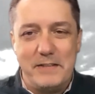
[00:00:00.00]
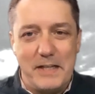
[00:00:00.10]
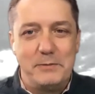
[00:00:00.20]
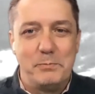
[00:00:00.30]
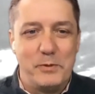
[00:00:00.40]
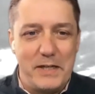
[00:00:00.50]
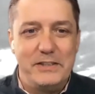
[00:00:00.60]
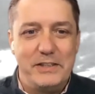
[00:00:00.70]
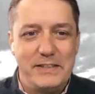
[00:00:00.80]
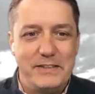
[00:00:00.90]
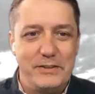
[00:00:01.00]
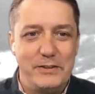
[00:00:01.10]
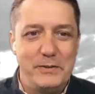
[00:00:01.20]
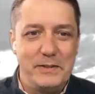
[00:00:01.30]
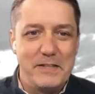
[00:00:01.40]
desperation
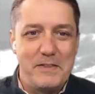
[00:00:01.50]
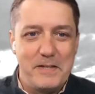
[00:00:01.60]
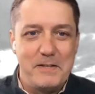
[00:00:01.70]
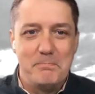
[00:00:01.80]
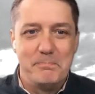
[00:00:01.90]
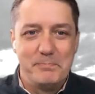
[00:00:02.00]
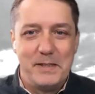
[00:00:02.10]
to get them